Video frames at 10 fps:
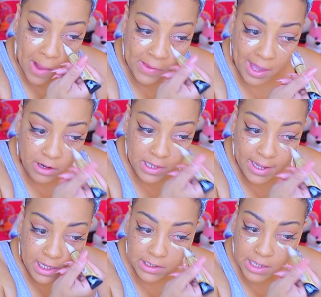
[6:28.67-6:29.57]
And I don't
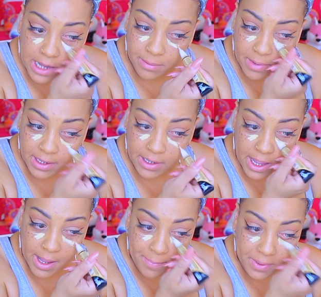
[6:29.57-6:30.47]
like a lot of
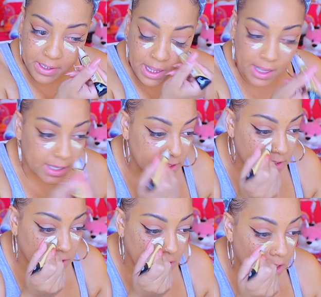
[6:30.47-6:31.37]
makeup
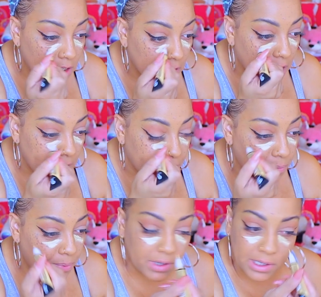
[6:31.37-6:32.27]
because if
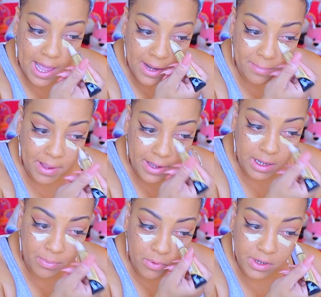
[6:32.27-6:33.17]
you put a lot of
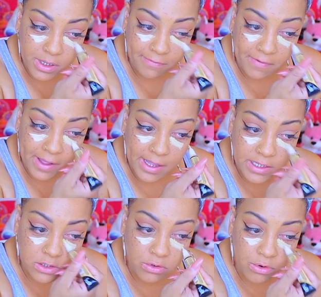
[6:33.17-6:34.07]
makeup on your
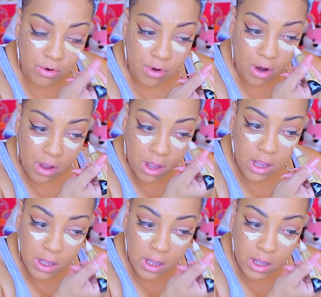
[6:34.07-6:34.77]
face, girl,